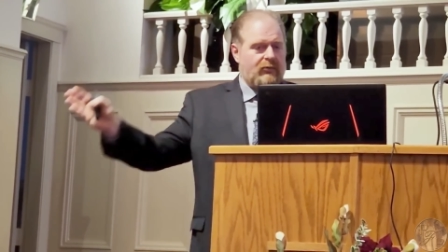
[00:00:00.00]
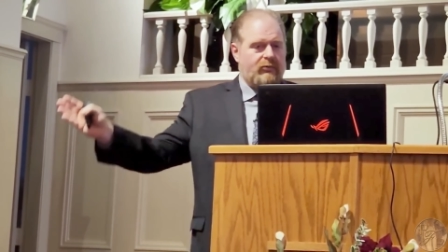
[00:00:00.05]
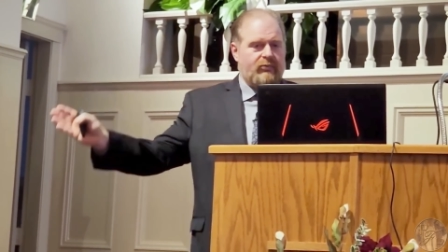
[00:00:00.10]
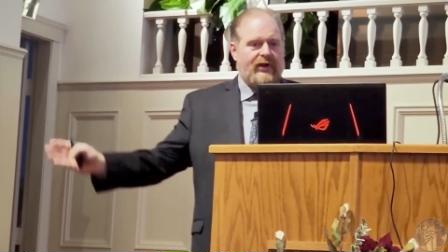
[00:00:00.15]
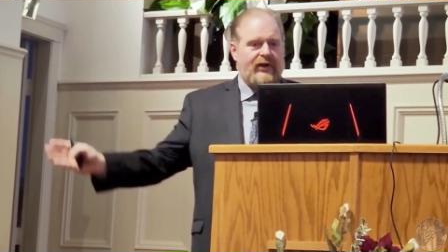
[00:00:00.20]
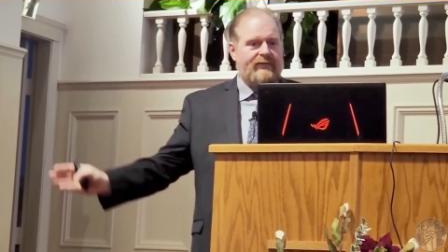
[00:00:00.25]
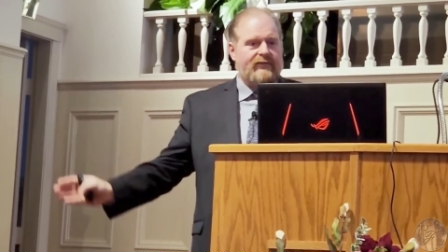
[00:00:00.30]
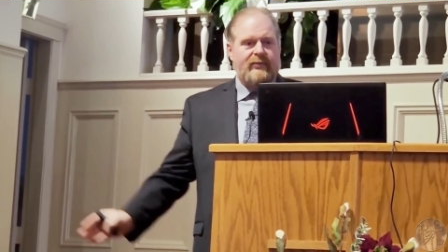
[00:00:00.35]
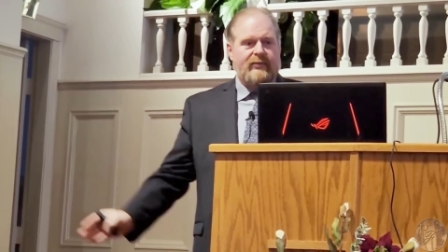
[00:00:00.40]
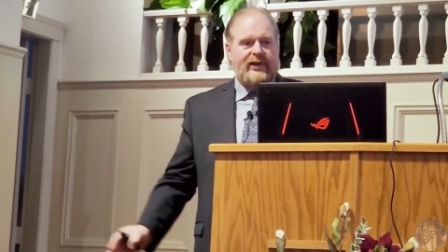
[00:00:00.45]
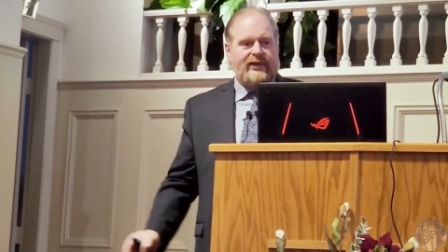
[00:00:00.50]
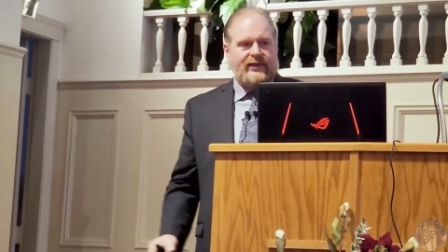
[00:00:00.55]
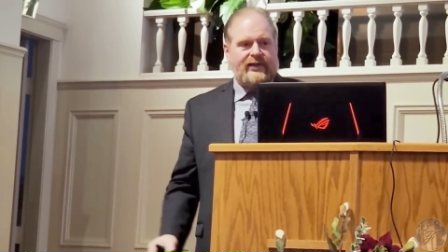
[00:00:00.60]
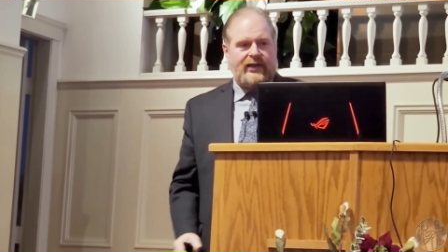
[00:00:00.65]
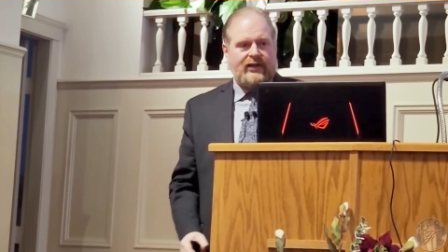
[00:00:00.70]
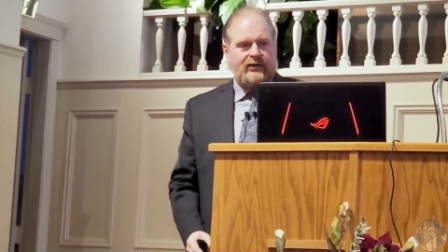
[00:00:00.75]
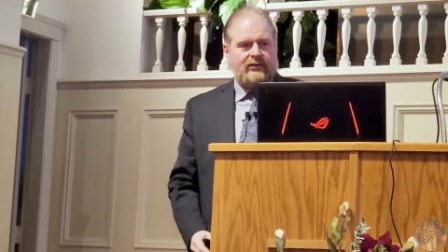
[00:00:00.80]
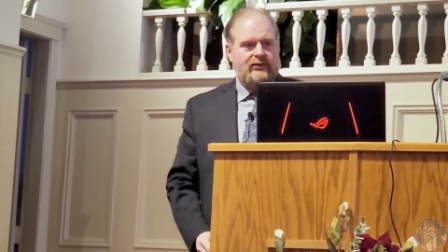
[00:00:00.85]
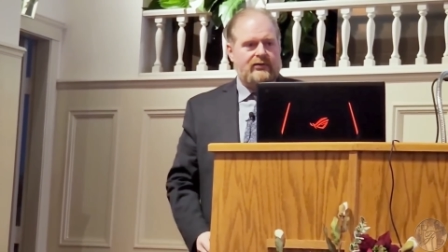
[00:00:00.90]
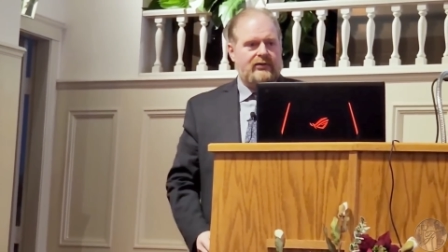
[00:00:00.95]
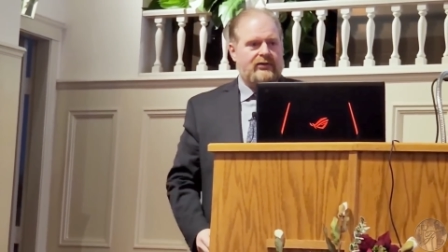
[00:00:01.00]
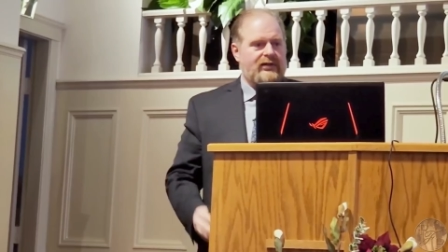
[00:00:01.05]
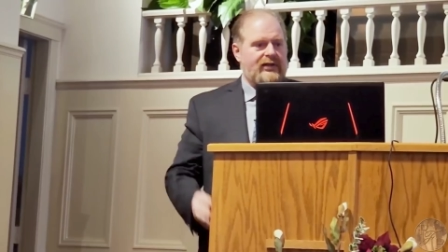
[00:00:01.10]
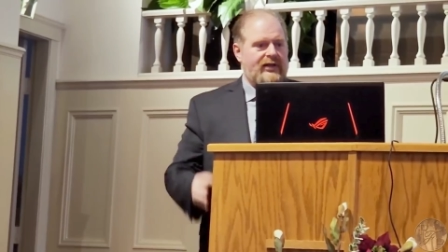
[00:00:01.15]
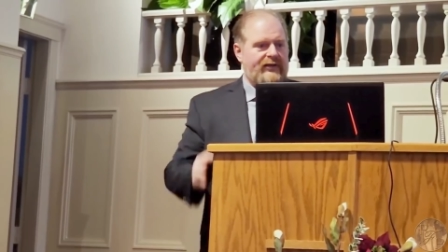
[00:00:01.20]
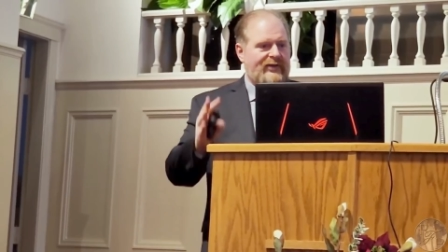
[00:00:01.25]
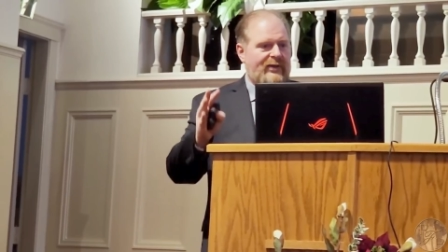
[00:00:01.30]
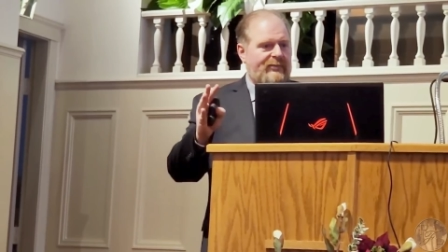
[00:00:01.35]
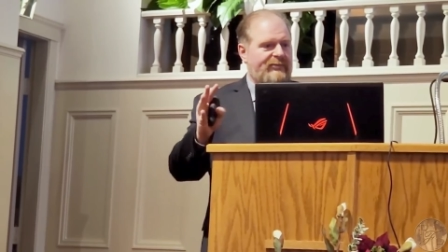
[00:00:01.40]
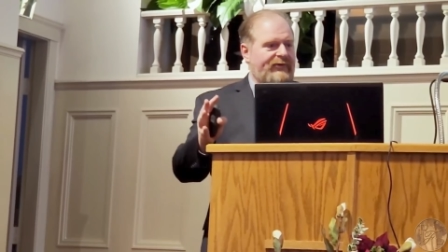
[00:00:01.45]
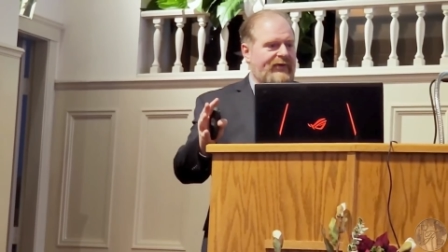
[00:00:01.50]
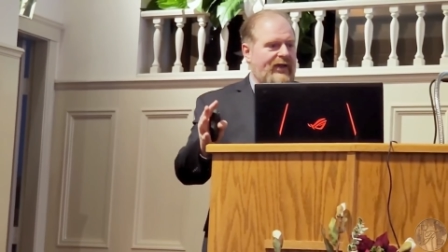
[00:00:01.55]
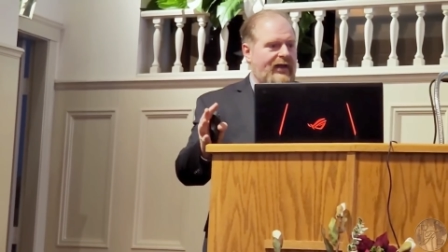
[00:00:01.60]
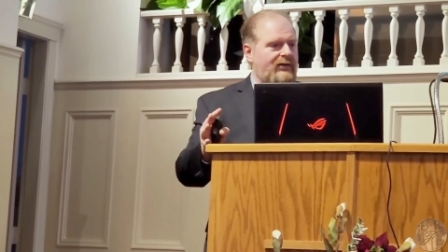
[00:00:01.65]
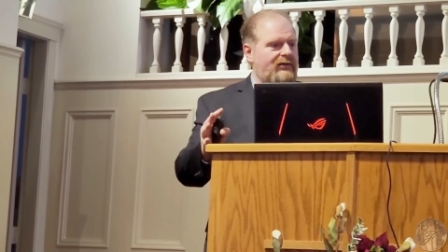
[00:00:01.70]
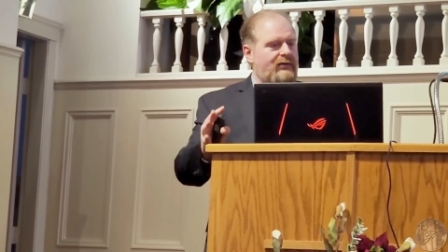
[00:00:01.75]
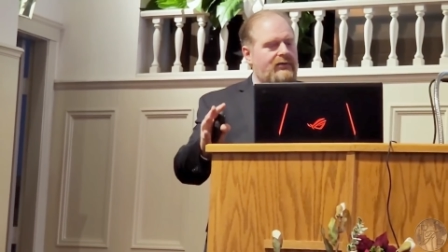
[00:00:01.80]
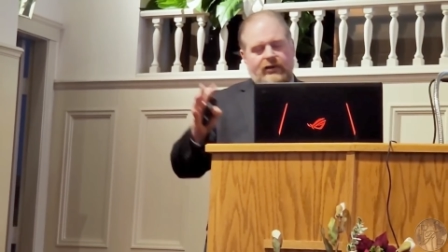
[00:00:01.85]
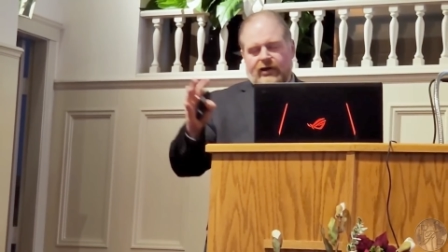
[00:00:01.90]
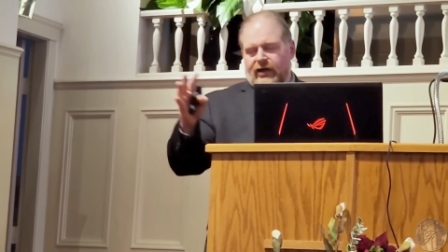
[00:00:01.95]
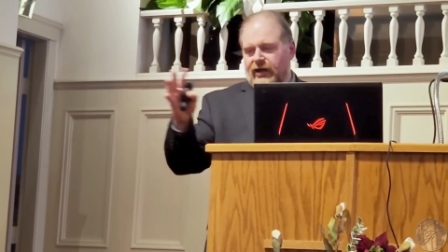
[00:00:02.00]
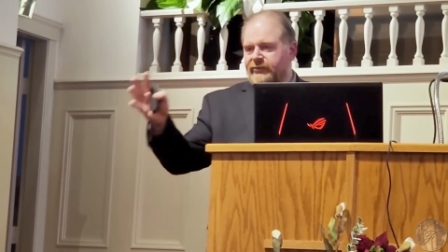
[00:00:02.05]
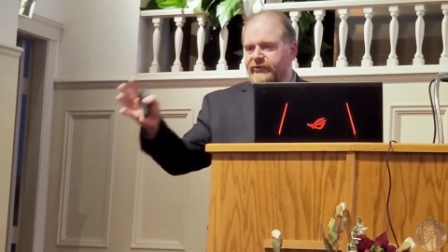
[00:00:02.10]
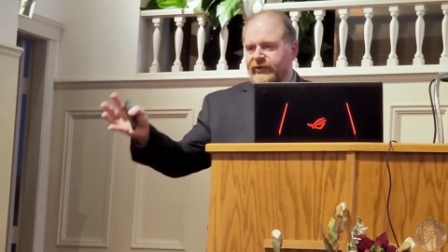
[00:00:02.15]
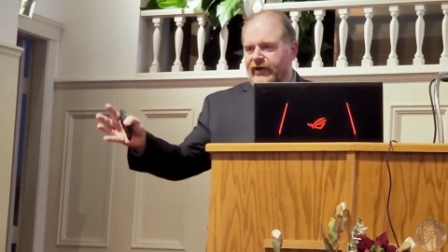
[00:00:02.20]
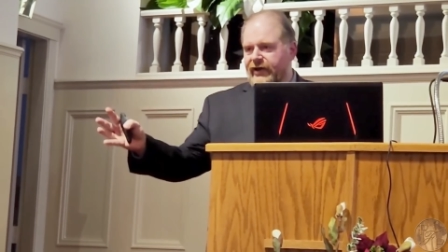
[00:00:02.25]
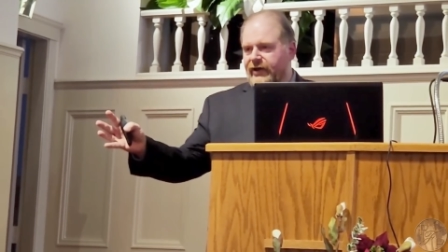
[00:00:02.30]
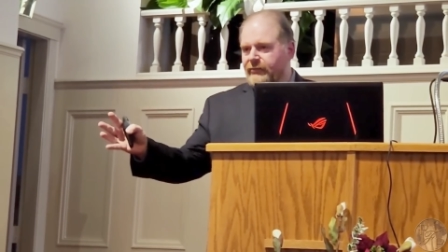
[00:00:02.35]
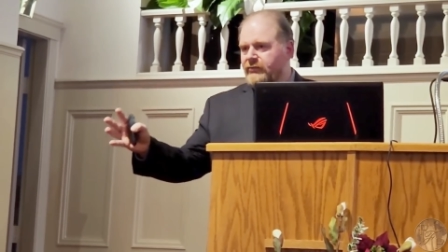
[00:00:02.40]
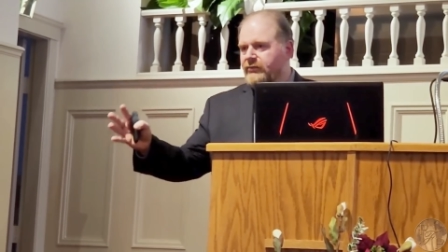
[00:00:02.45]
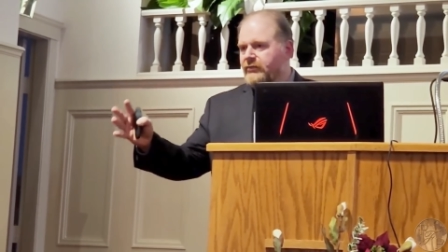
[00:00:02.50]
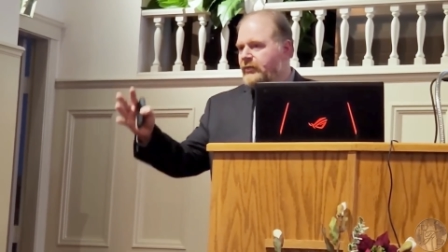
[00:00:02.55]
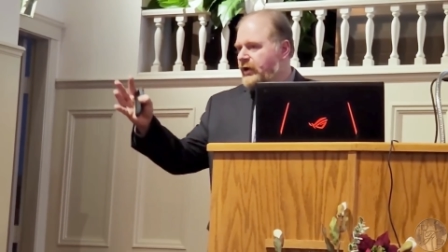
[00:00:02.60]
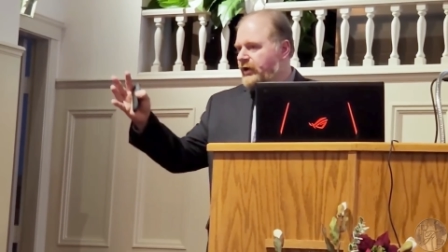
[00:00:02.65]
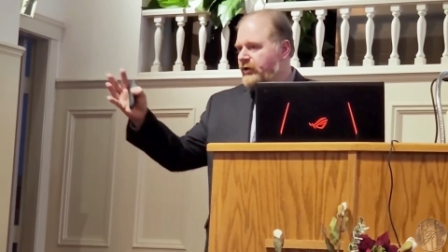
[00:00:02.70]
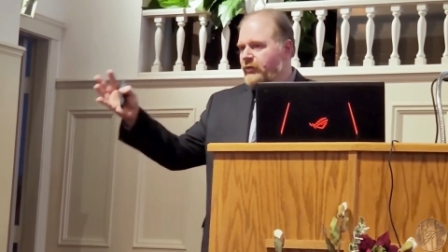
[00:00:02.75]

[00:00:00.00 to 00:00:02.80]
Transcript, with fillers: We'll pray for him at the end. He's upset. I upset him.